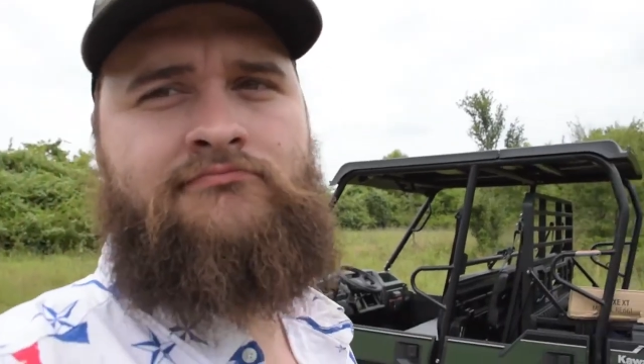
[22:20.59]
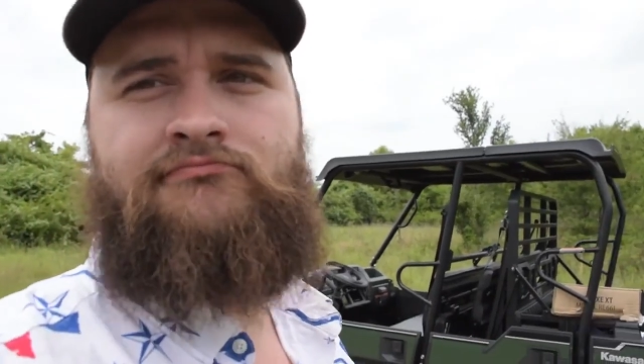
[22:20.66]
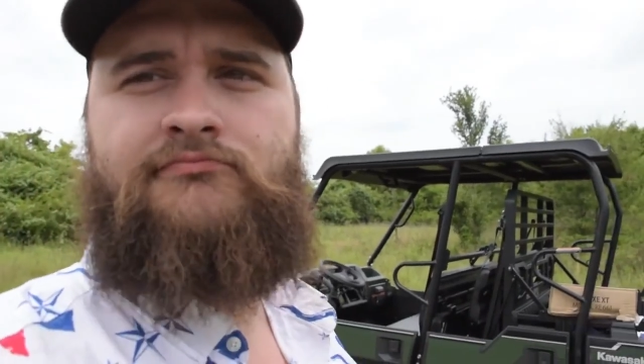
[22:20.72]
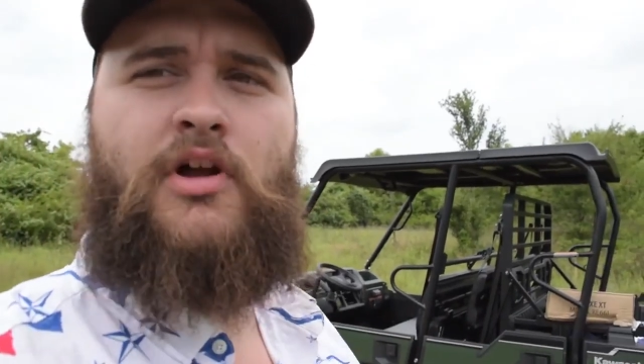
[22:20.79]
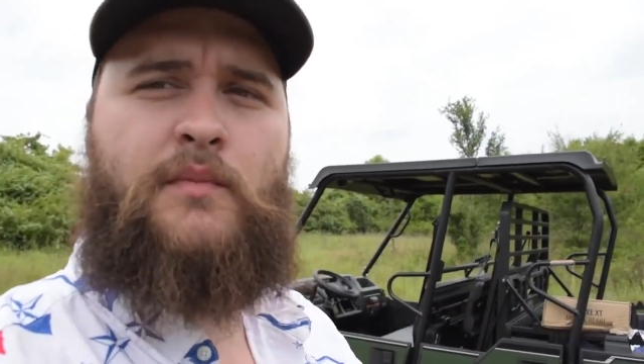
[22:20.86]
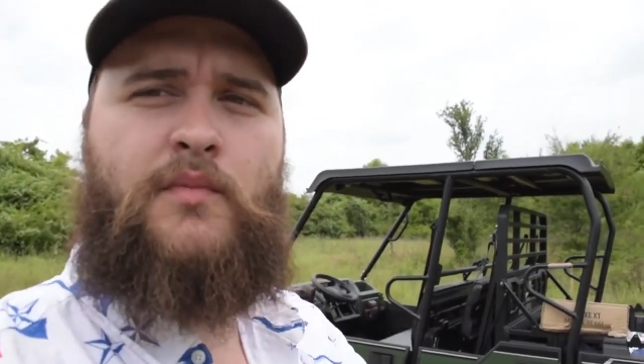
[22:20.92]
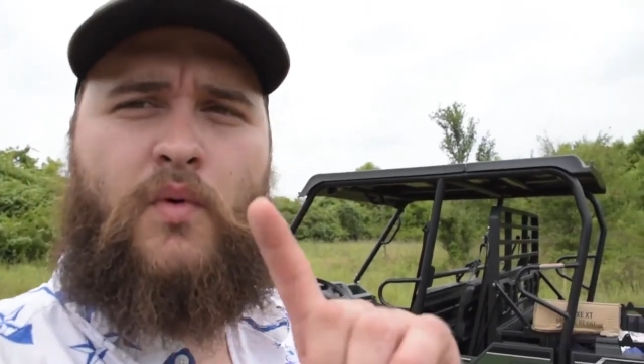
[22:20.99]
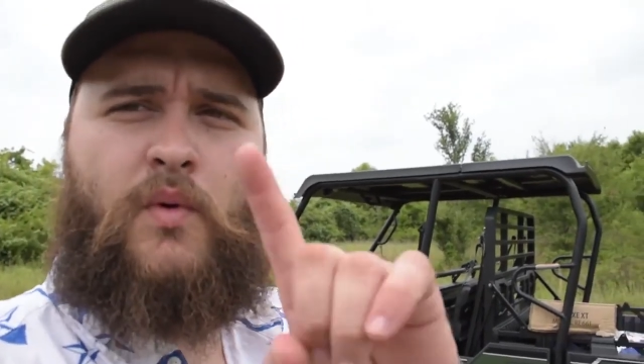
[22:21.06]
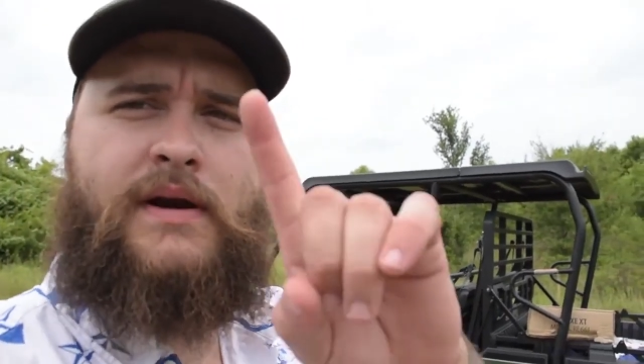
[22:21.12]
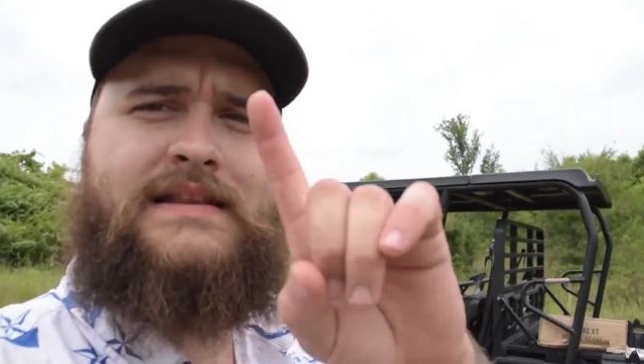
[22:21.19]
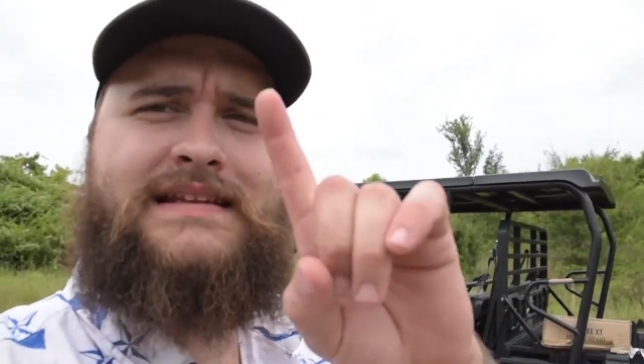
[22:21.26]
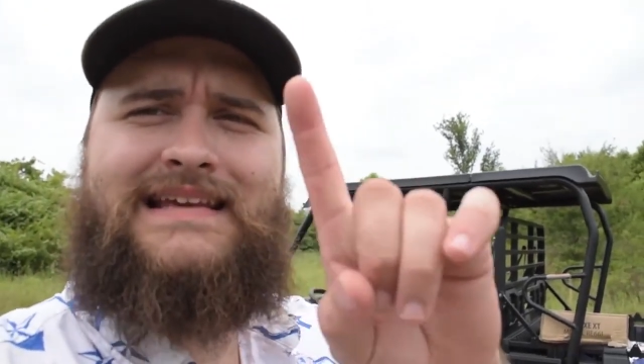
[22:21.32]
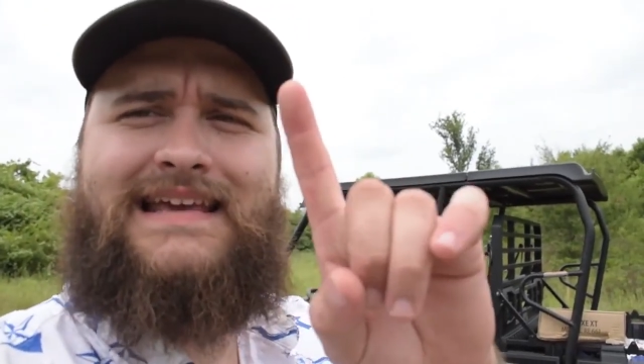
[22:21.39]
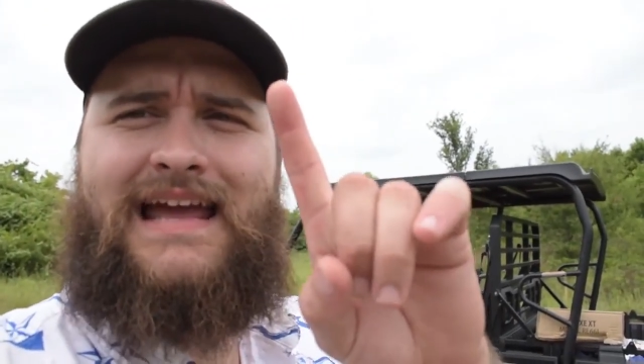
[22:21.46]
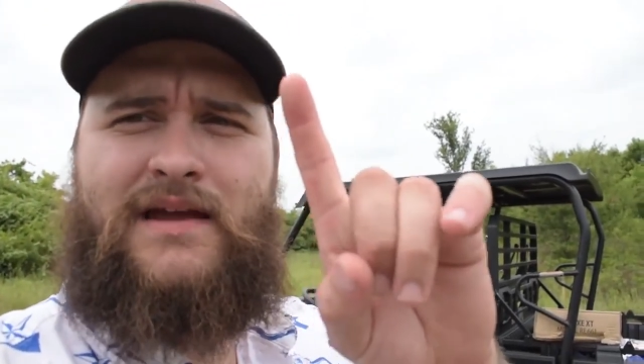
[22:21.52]
#1
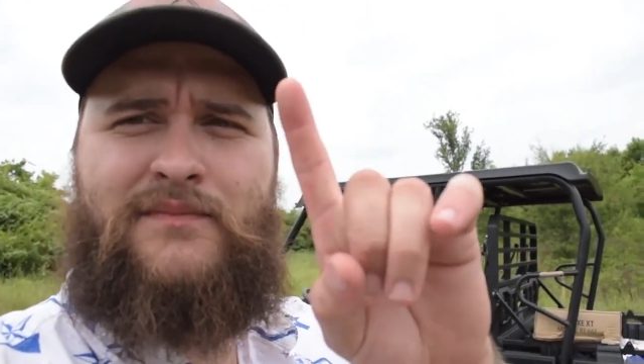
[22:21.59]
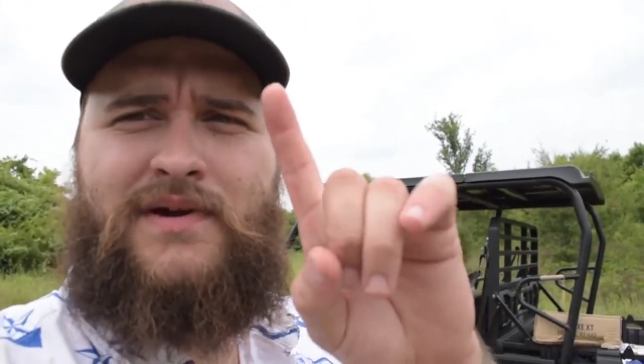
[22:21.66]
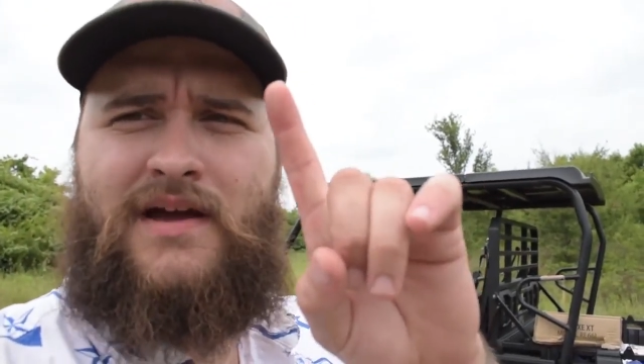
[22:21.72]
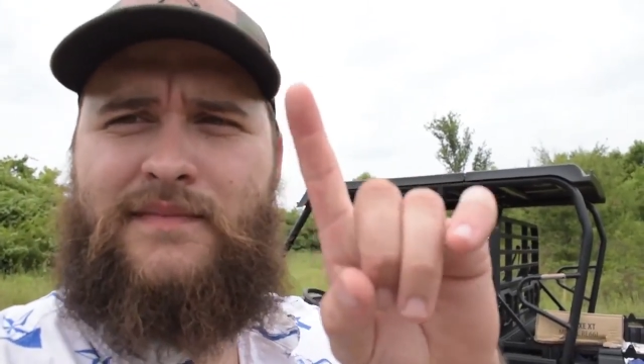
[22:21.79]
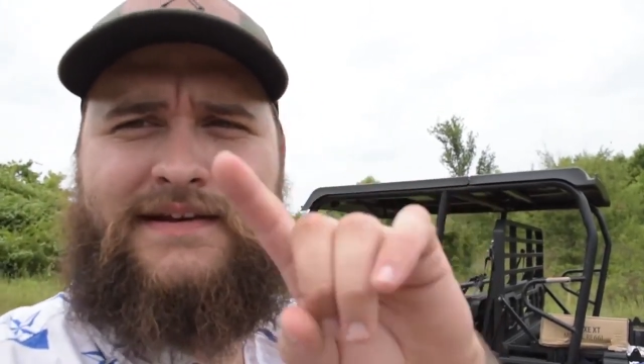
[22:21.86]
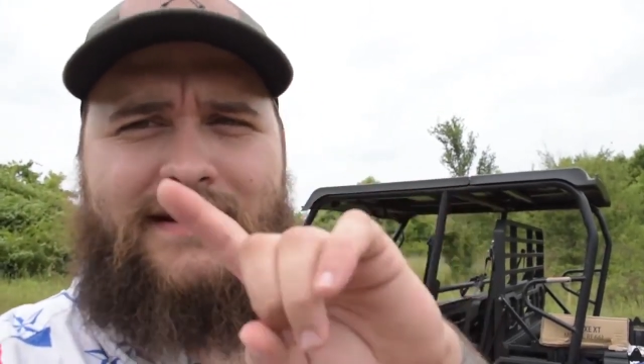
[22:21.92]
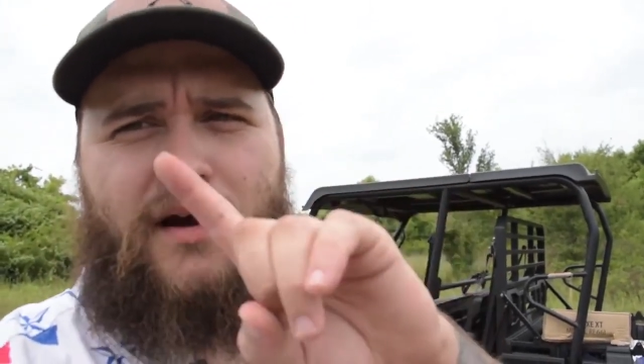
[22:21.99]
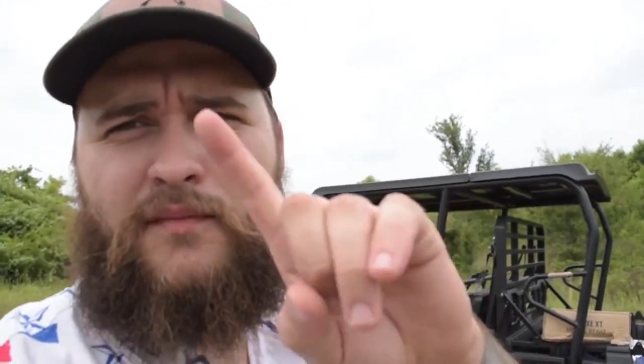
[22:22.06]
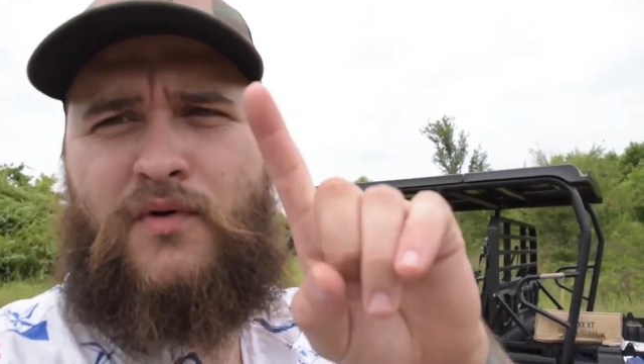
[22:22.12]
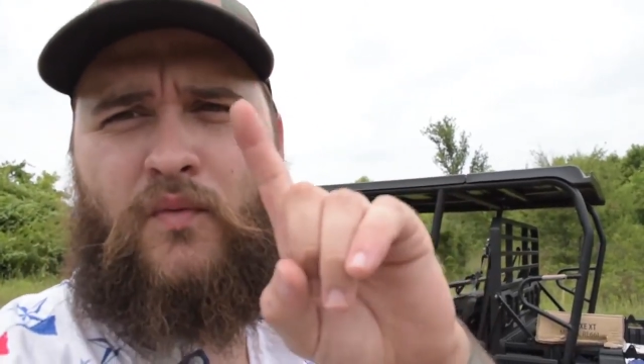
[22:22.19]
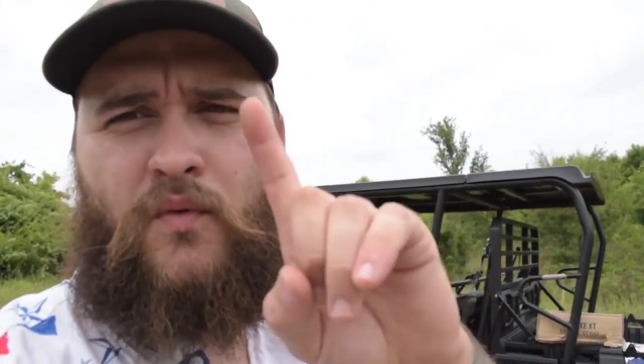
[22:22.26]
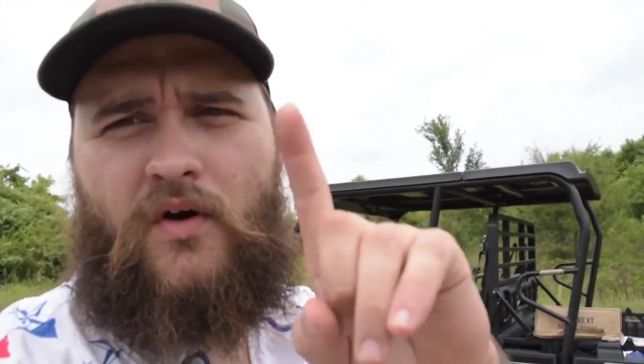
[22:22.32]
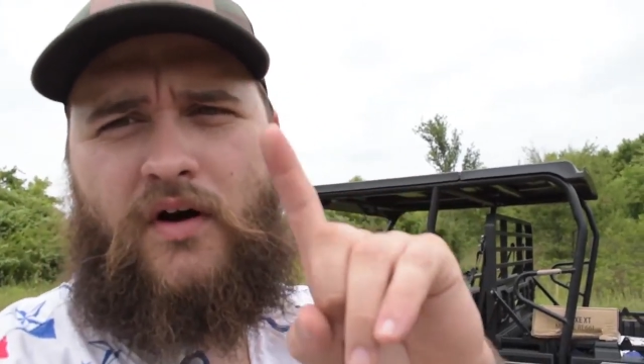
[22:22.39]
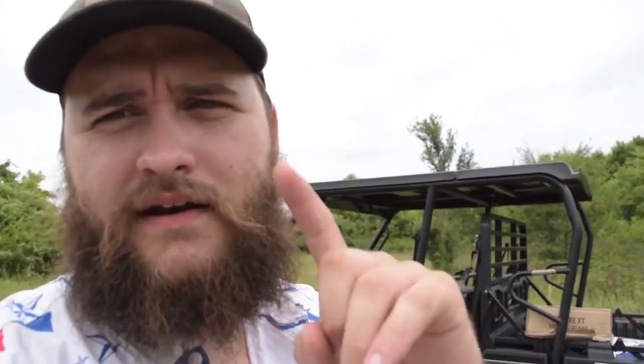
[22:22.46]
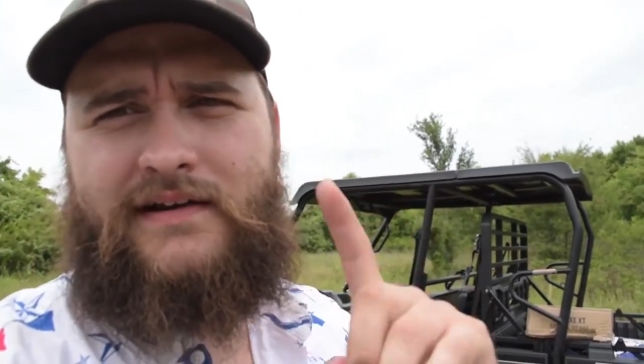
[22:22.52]
in the game, baby,
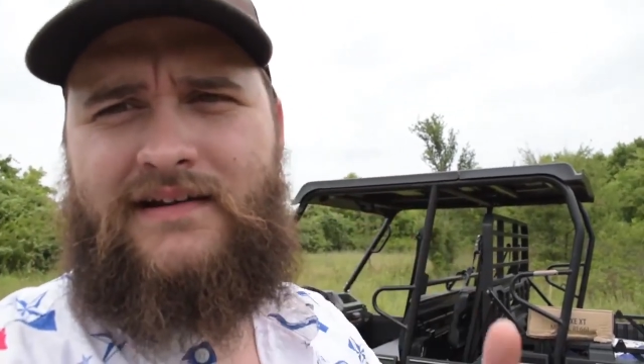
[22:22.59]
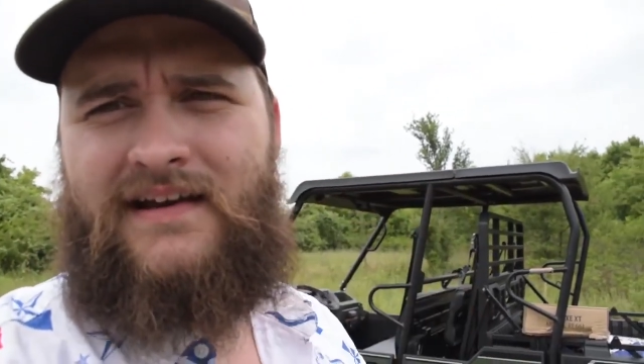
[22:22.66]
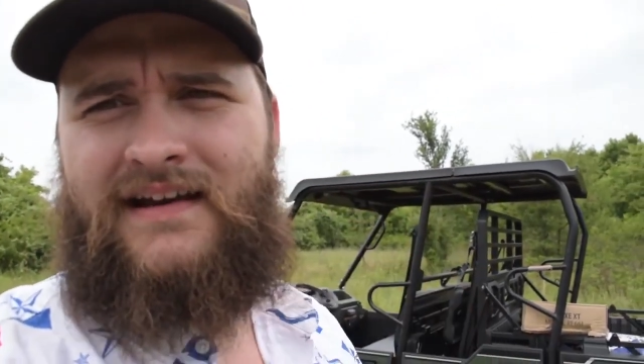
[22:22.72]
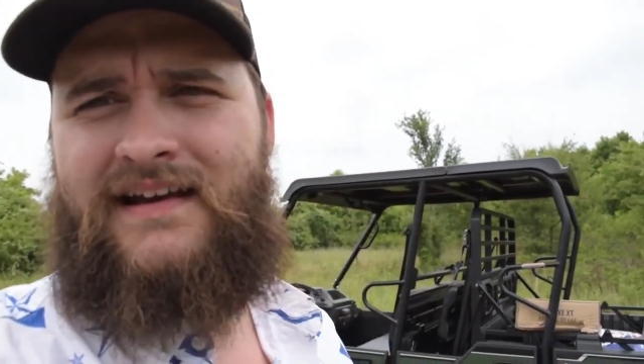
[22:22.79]
#1.